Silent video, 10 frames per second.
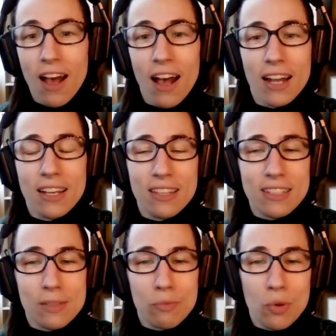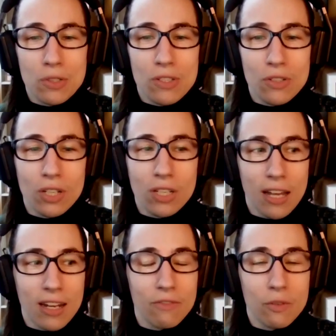And I think it's important to look at
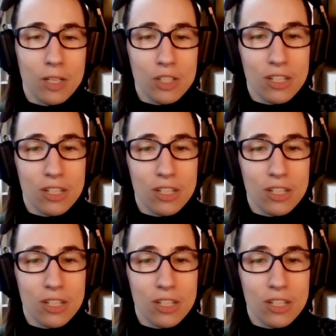that information